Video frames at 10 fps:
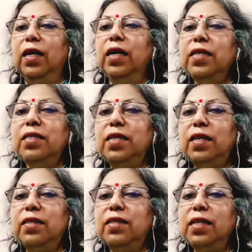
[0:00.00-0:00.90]
Is
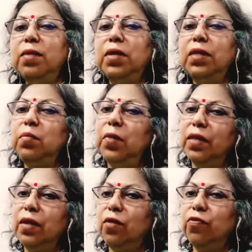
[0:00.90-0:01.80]
cinema the
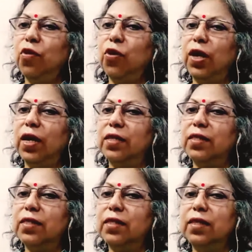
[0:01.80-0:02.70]
mother of all
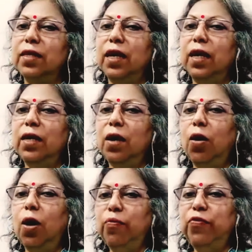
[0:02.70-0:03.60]
arts? Now,
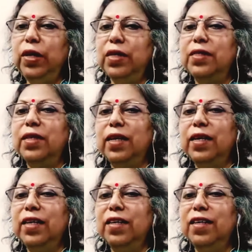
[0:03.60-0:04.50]

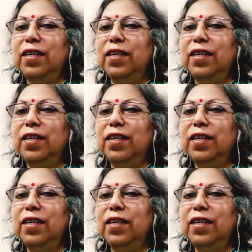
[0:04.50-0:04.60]
obviously,